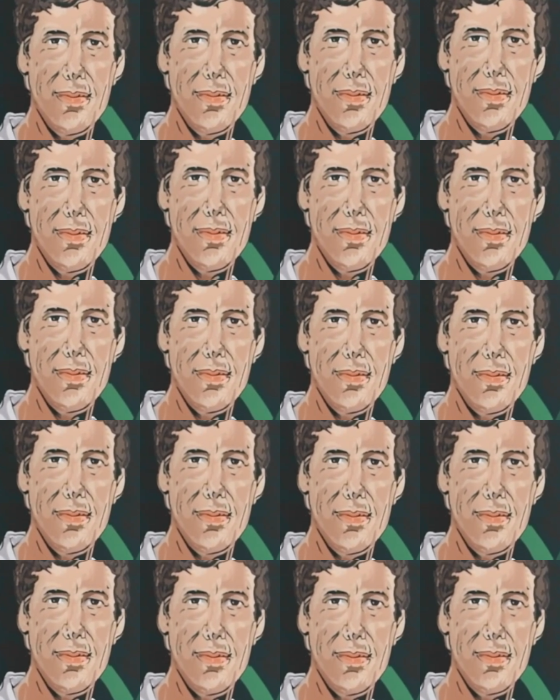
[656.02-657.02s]

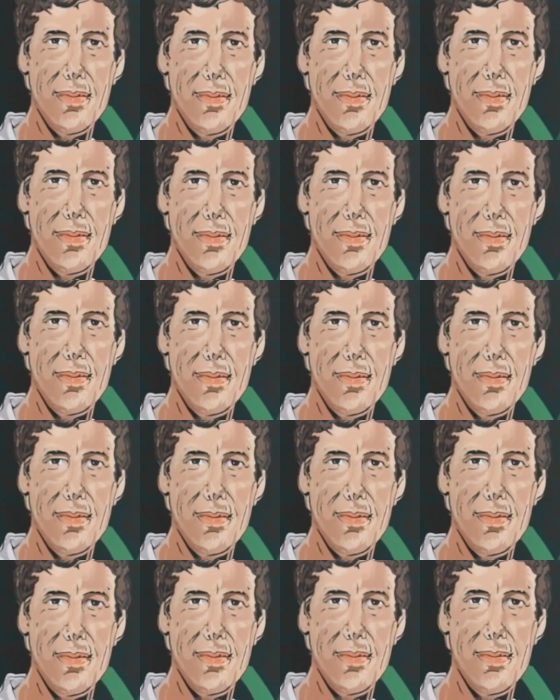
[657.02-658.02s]

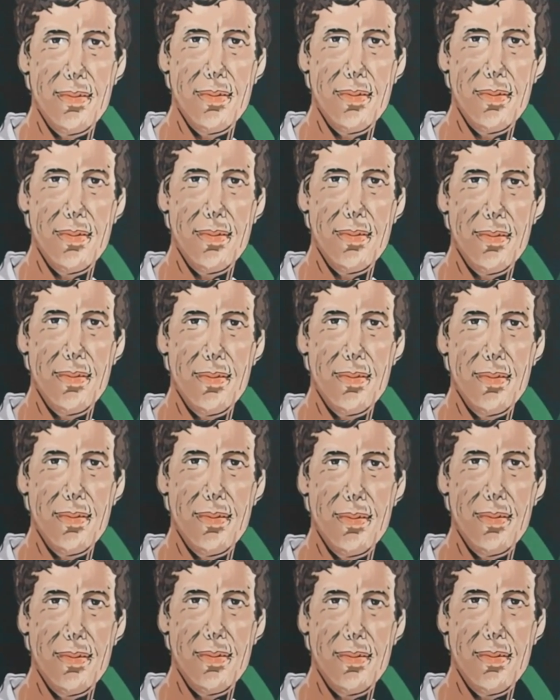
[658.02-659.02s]

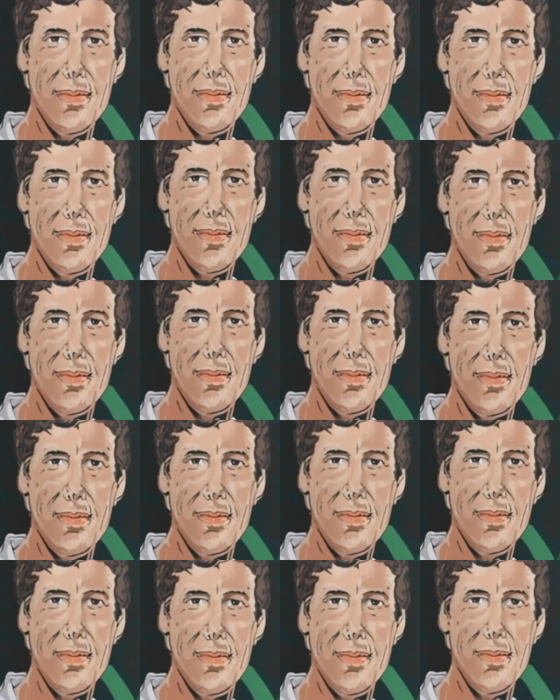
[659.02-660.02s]

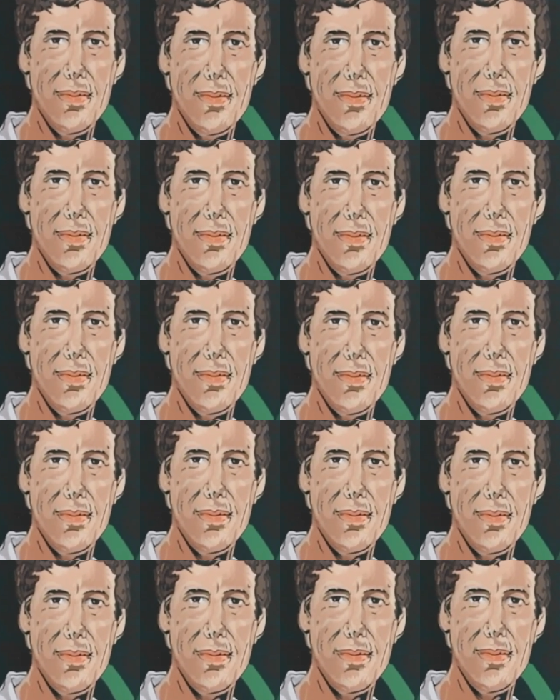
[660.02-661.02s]

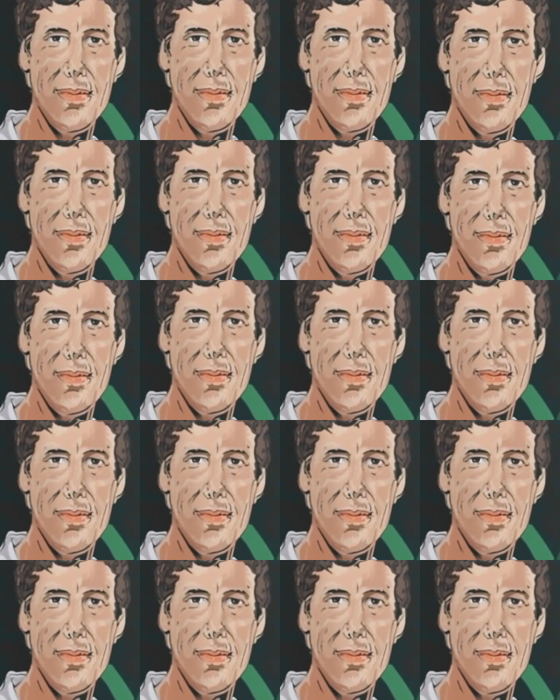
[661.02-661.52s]
(silent)